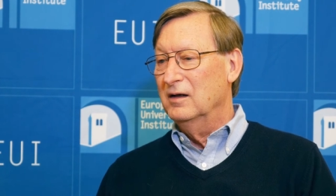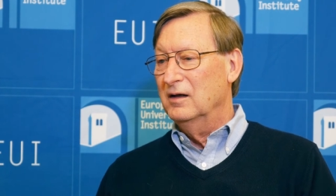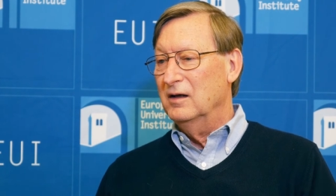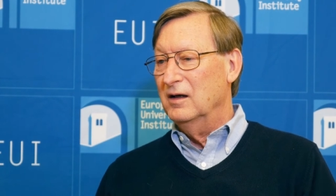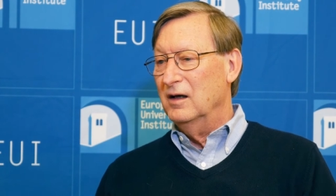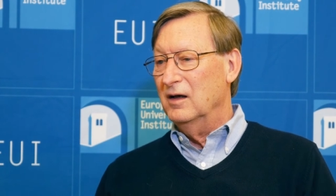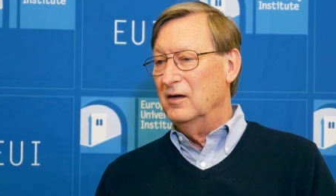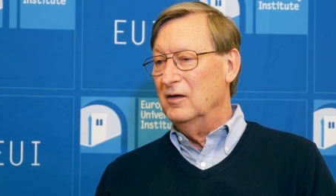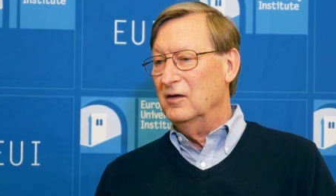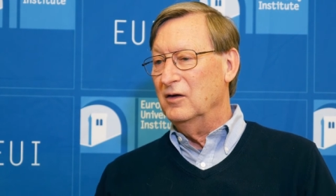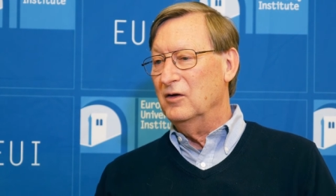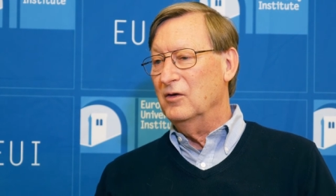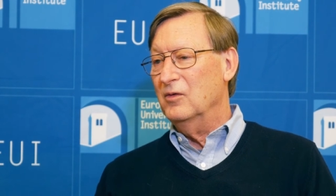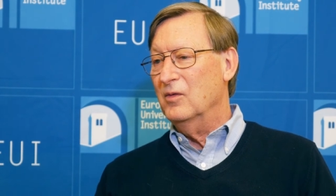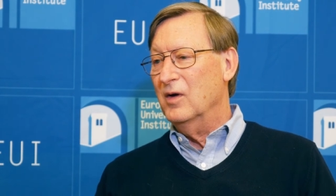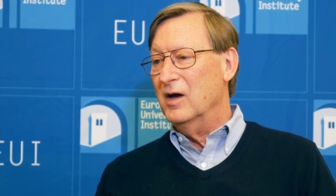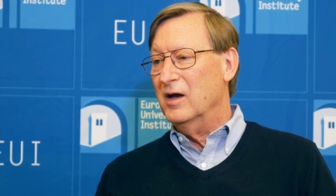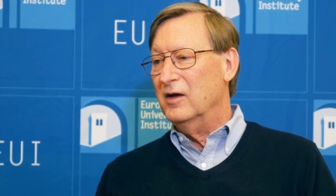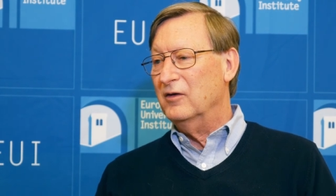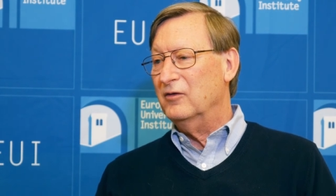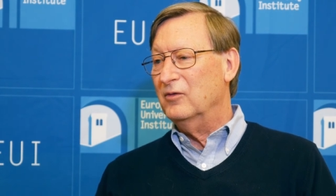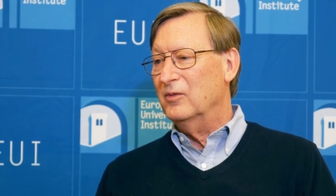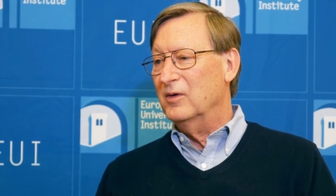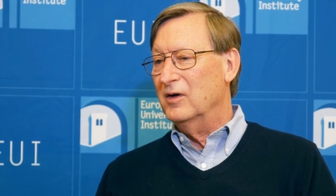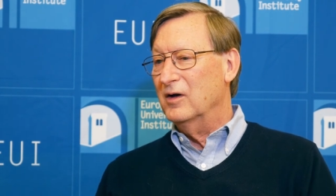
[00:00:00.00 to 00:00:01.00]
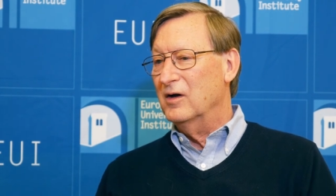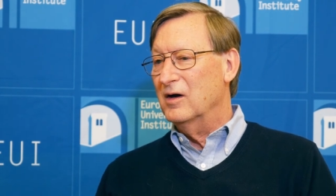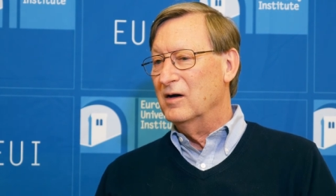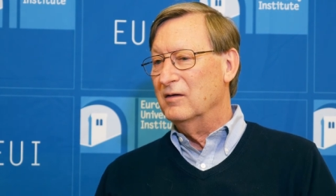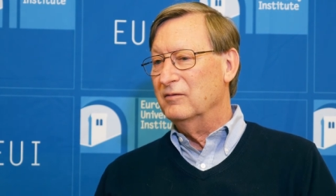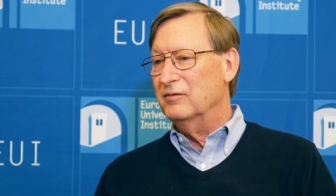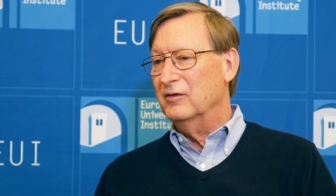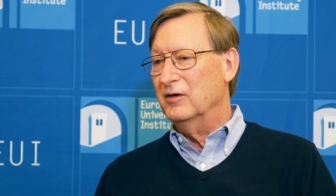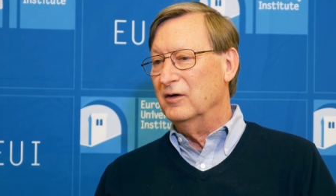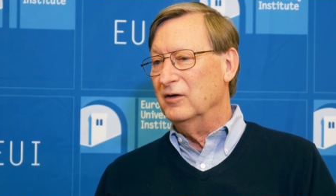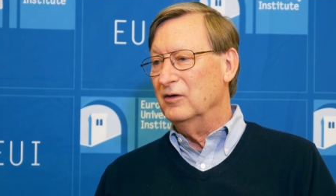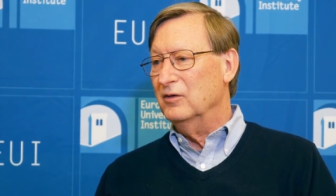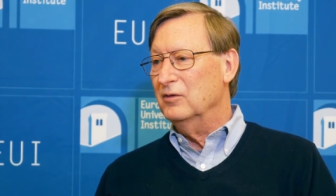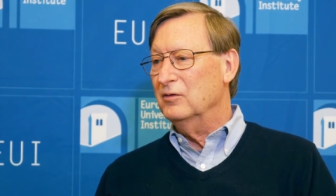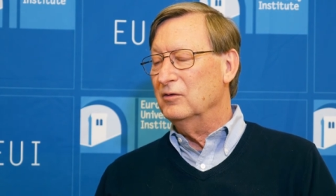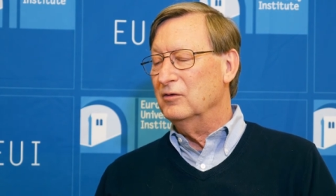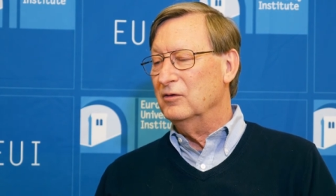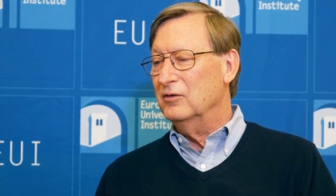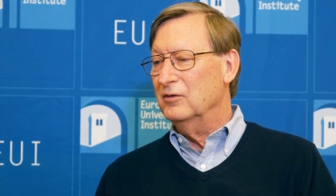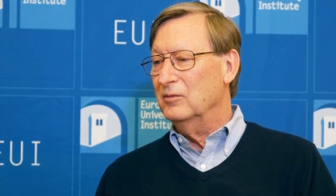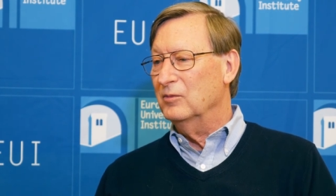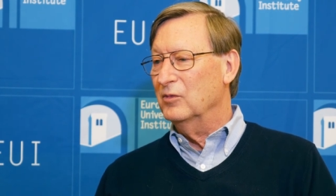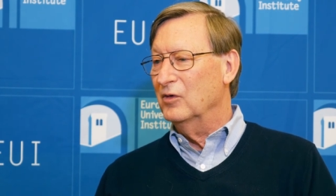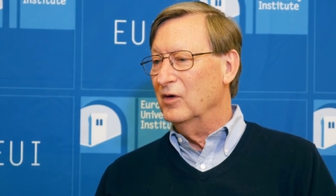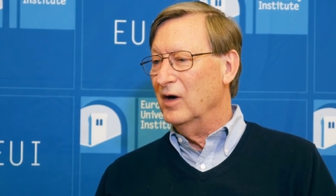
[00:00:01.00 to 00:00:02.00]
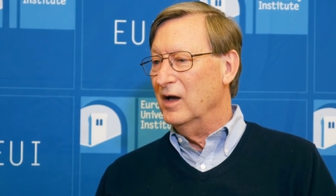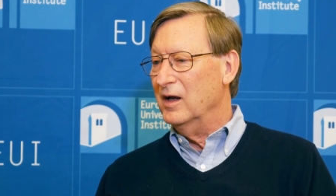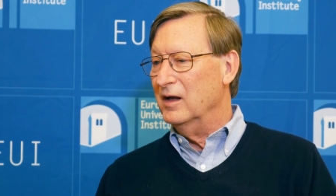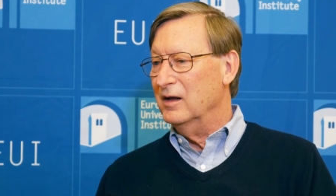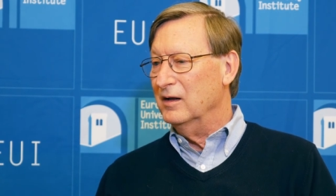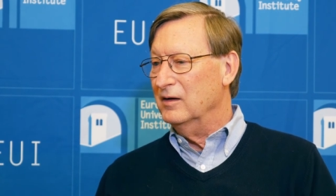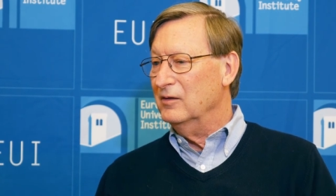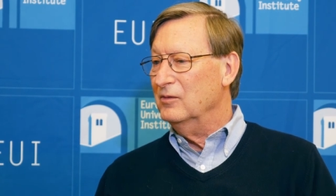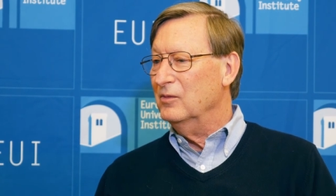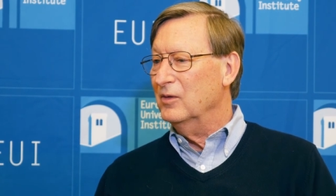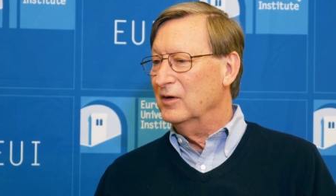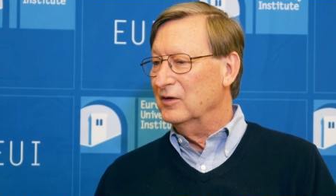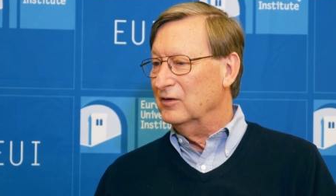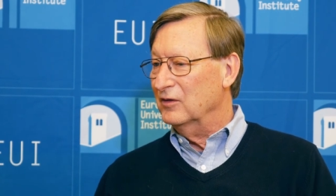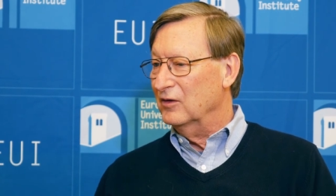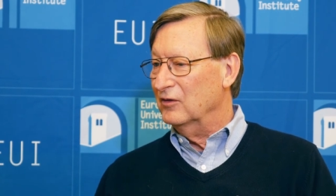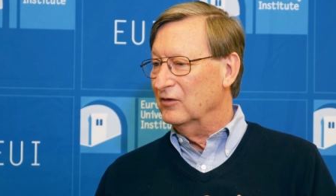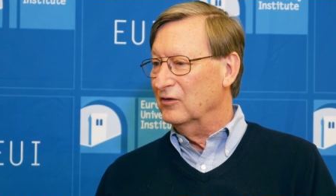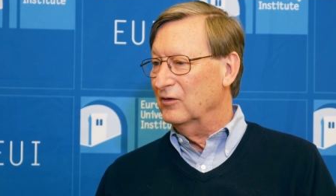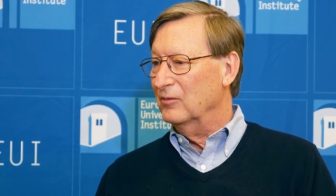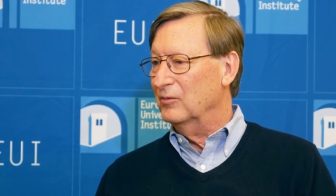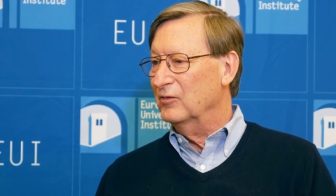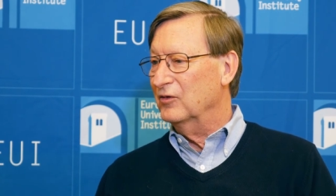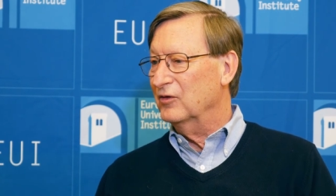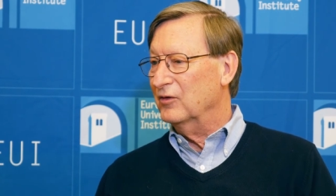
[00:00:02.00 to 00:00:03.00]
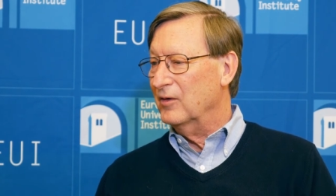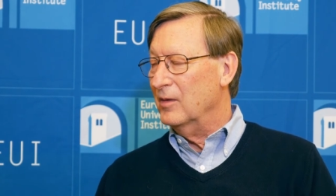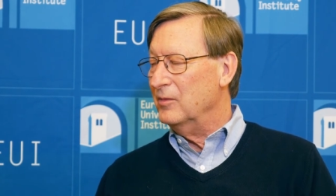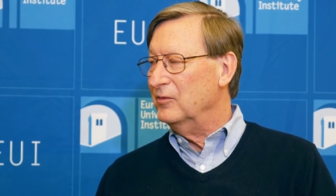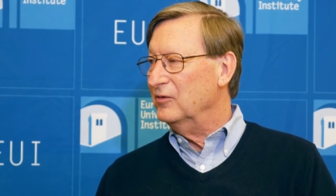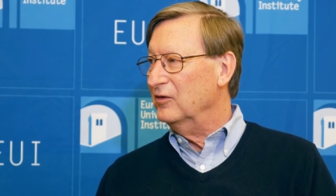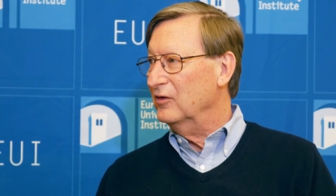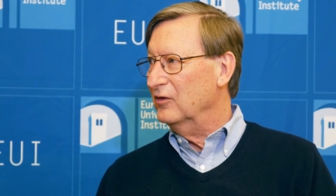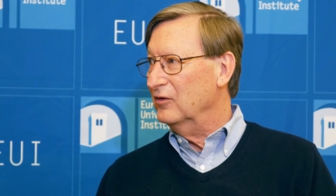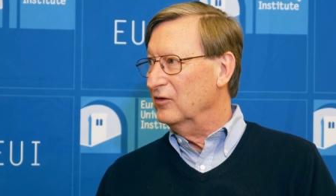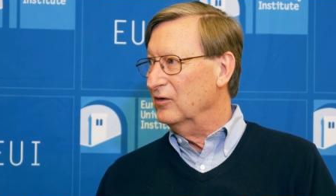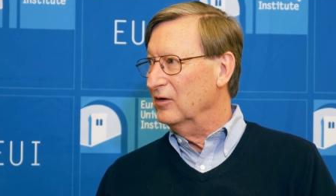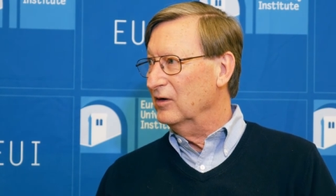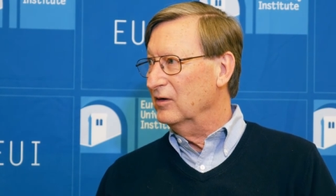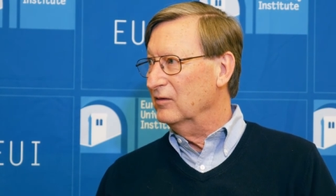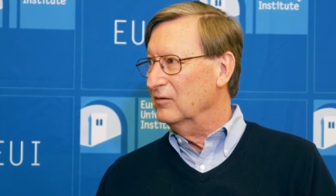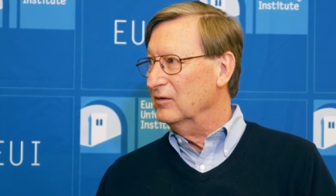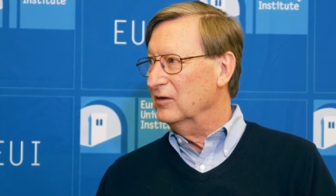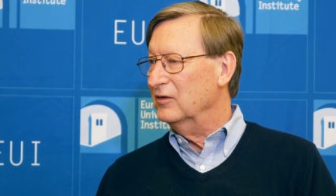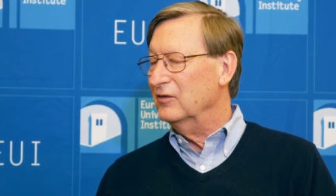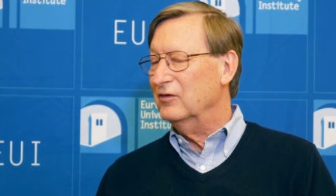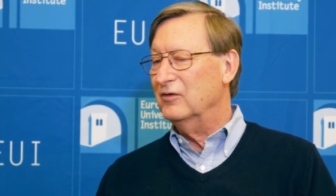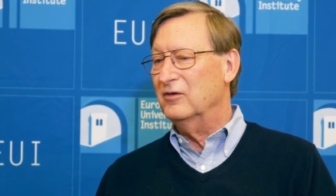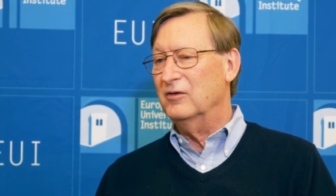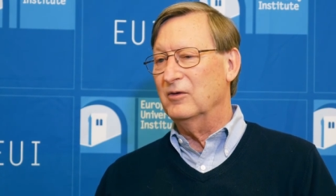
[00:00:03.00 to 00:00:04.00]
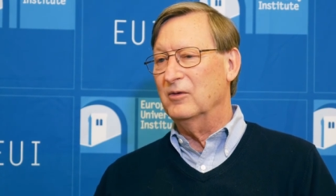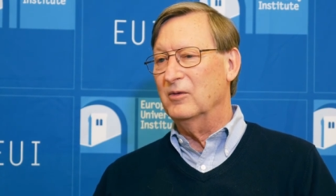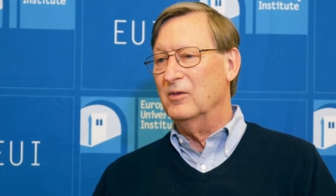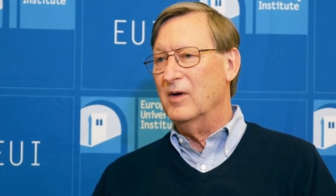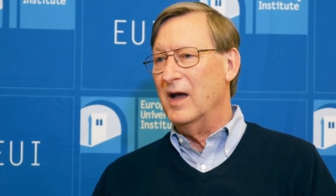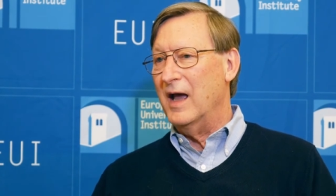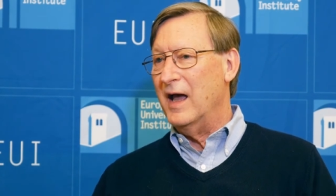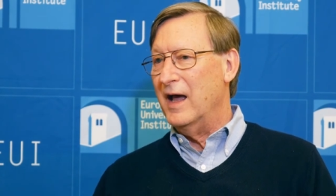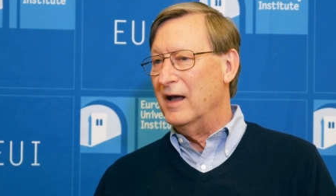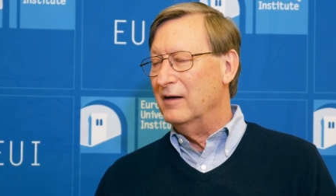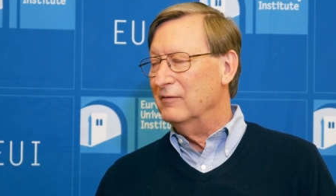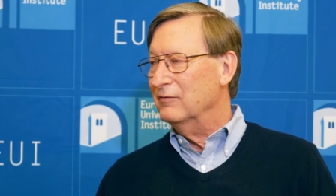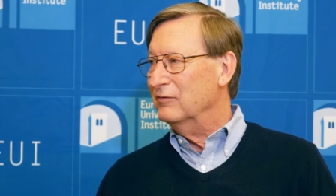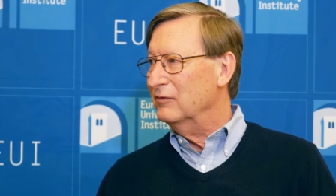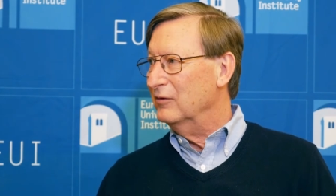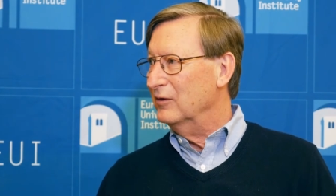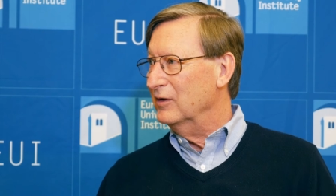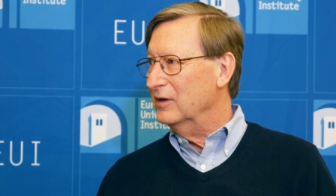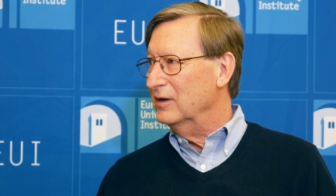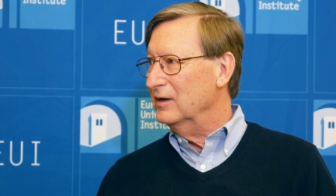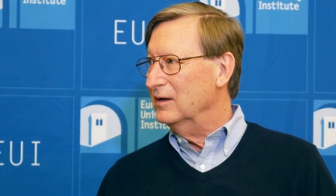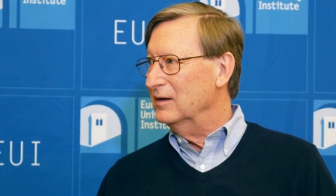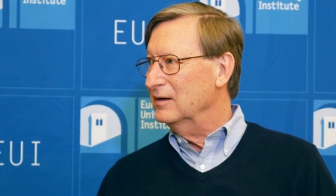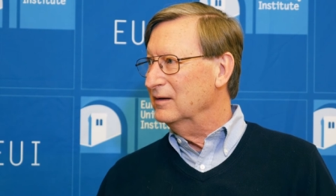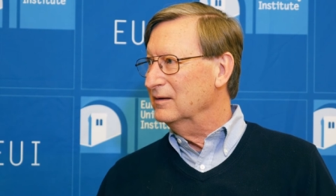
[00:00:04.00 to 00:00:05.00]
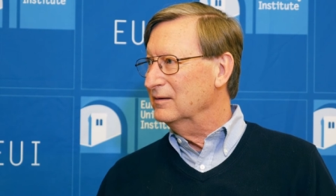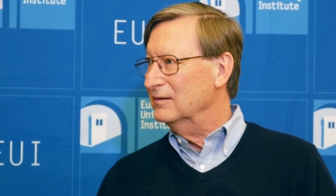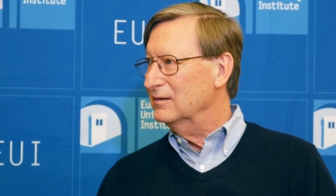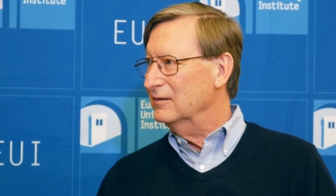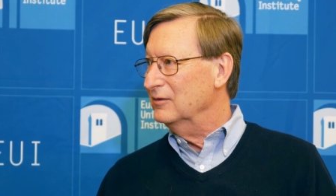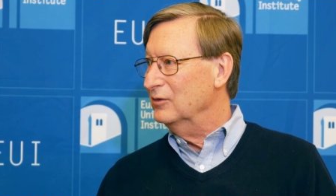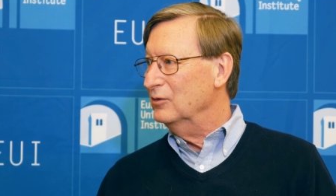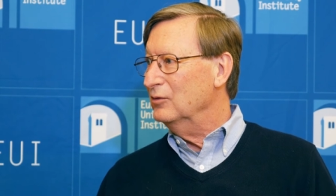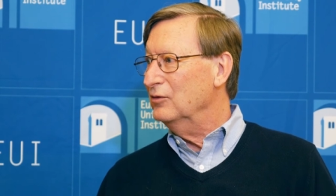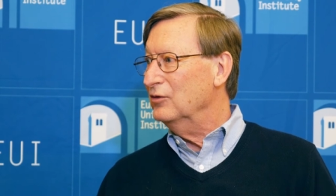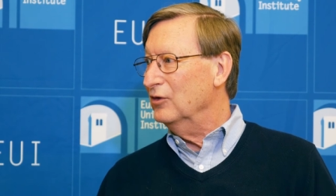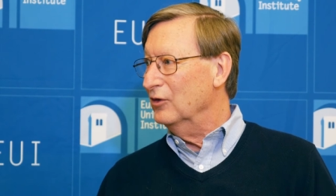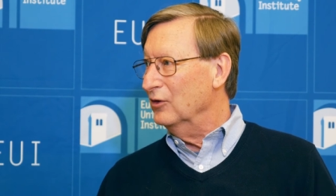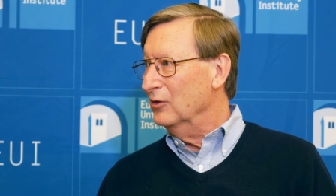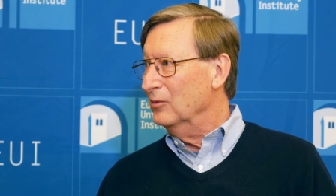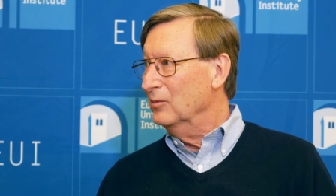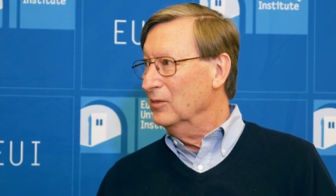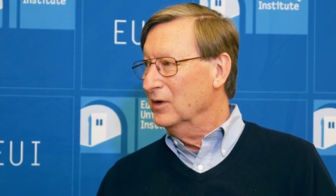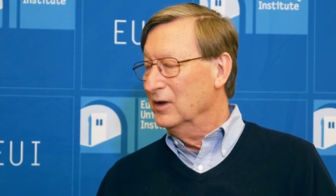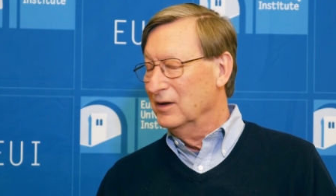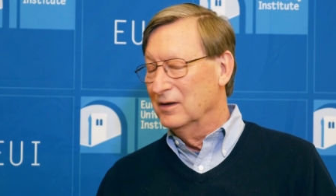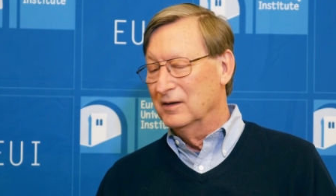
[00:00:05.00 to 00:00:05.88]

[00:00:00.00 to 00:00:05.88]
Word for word: in the US, we offer YouTube Red, which is subscription service to ad-free YouTube